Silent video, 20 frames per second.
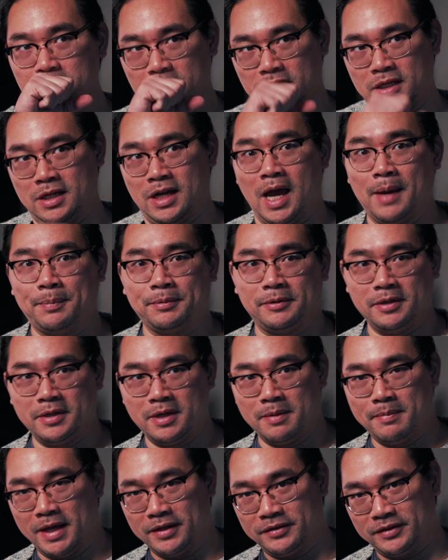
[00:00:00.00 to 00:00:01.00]
an optically
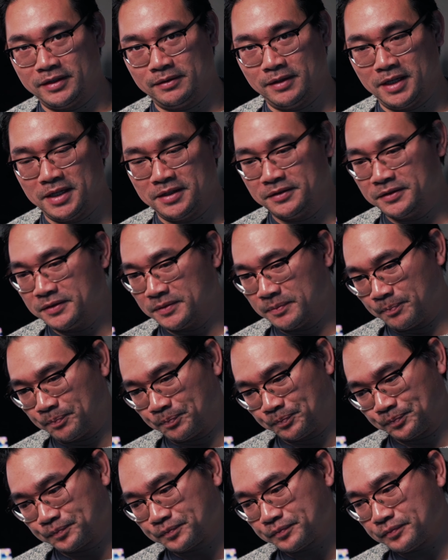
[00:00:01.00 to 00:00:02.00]
amazing lens,
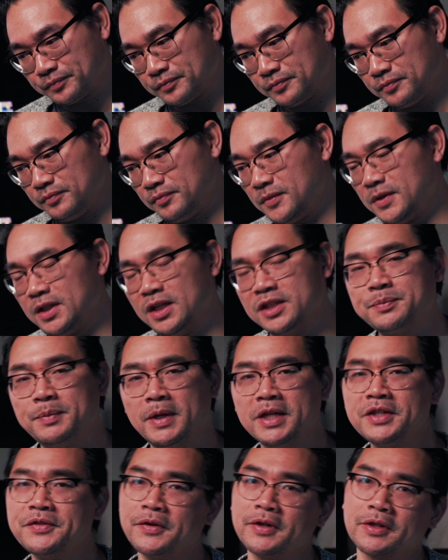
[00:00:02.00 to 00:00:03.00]

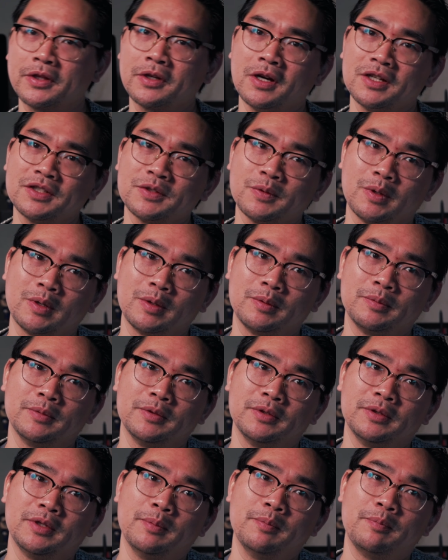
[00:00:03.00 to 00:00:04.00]
especially for
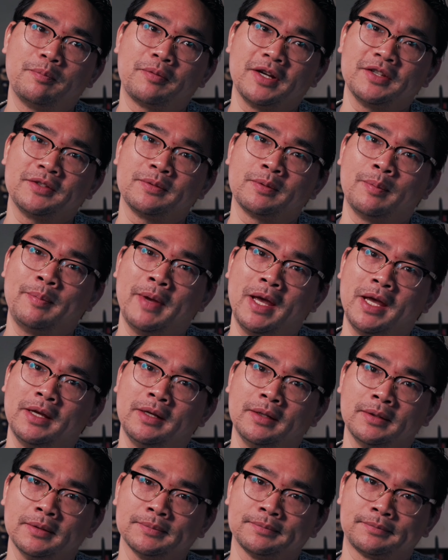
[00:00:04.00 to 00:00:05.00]
the price we're paying.